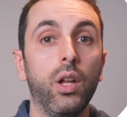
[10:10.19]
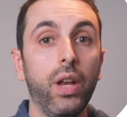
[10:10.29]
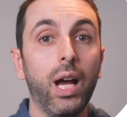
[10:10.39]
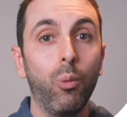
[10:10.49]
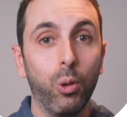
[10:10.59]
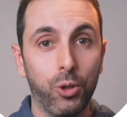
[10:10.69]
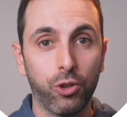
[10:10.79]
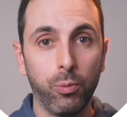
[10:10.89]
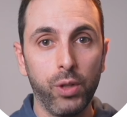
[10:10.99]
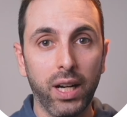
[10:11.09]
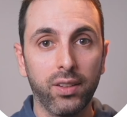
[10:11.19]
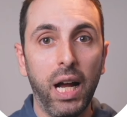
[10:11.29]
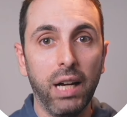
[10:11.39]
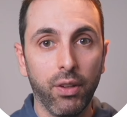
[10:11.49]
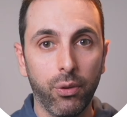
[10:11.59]
Now we'll just subtract
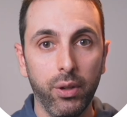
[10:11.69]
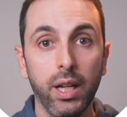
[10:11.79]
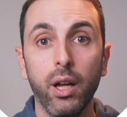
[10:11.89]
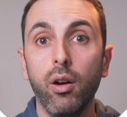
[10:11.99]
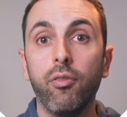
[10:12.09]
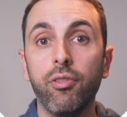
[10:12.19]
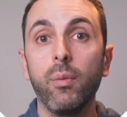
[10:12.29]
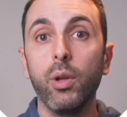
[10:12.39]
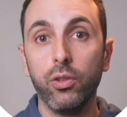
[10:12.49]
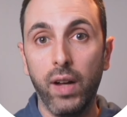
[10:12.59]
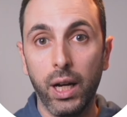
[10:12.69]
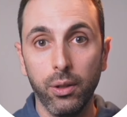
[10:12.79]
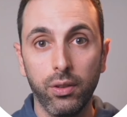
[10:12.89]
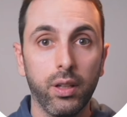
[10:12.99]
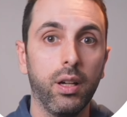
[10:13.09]
pi over 3 from those
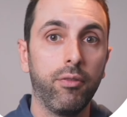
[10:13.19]
values,